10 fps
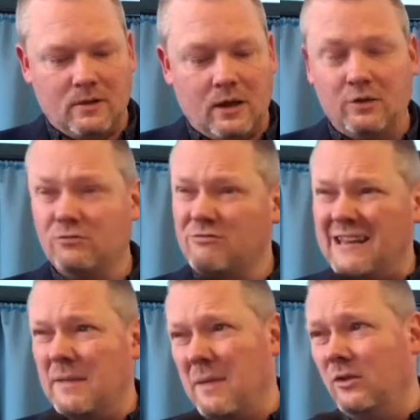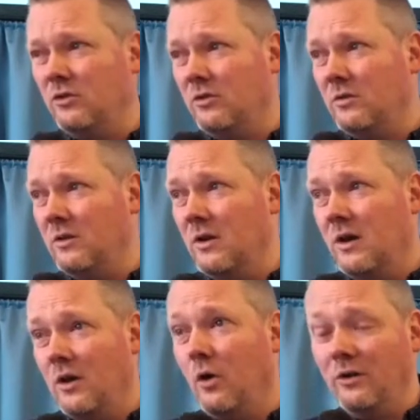He doesn't really mention
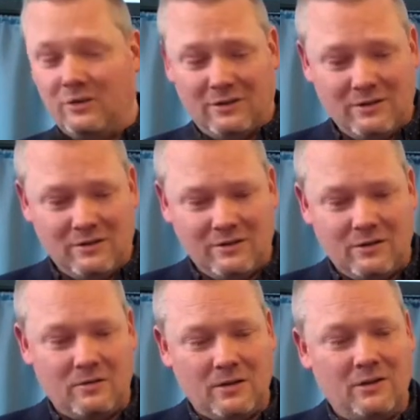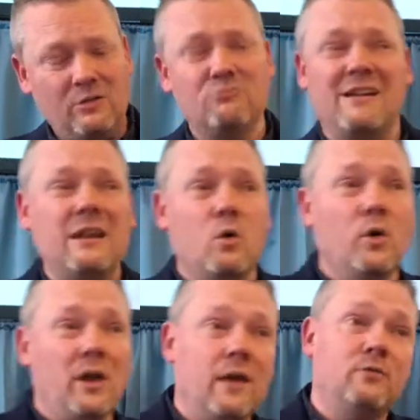anointing. He doesn't really go
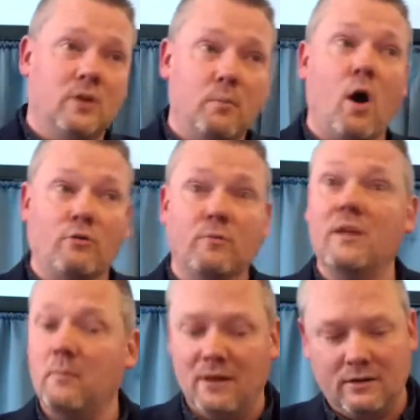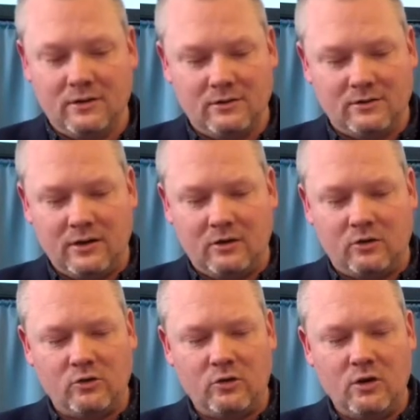into gifting apart from the ability to
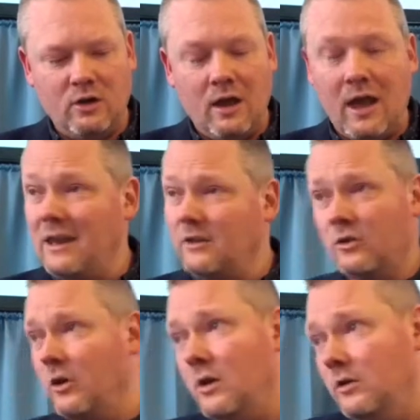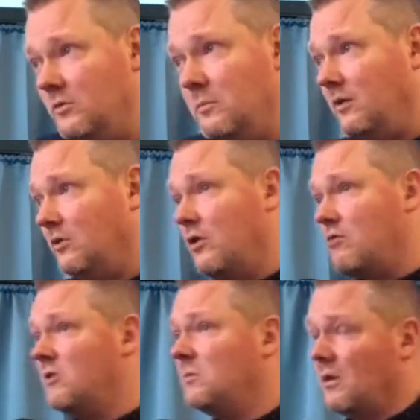teach. And he certainly doesn't mention
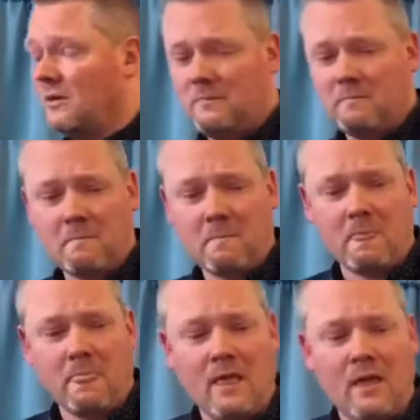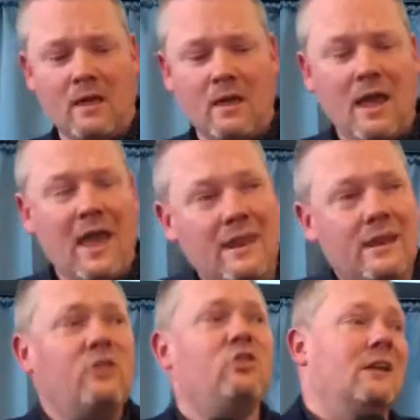charisma. And
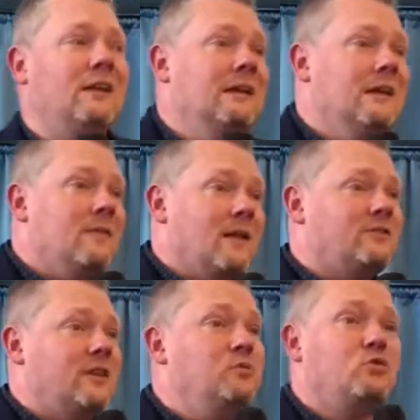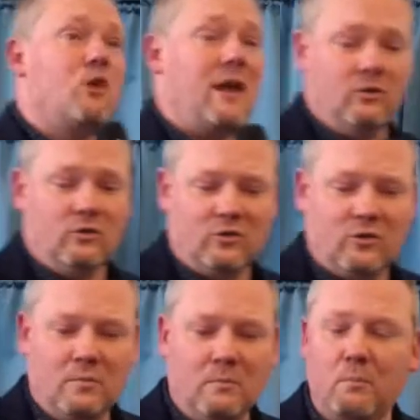initially, that seems strange,
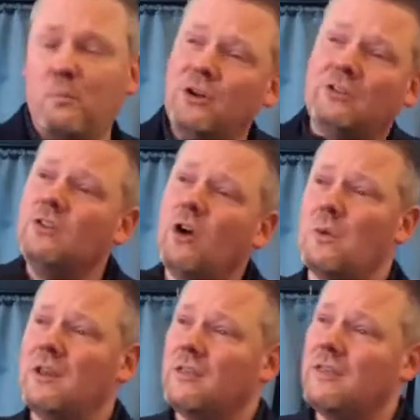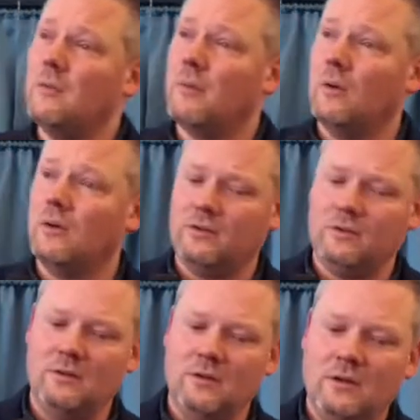but it's not when you think about it.
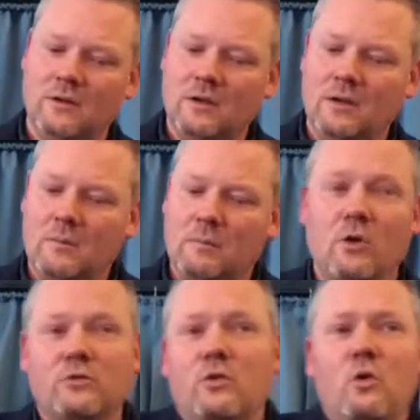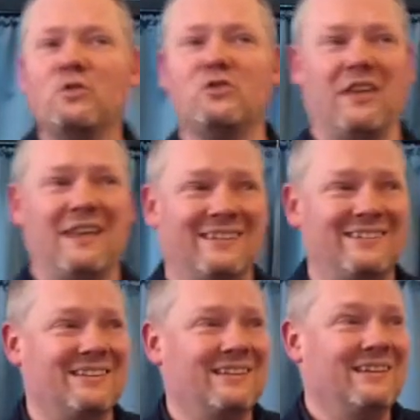Because those
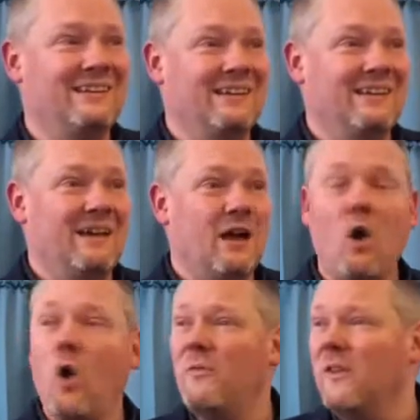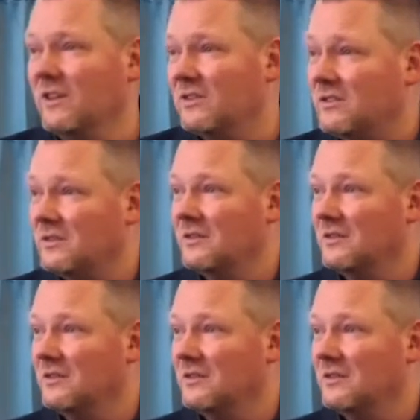things are obvious.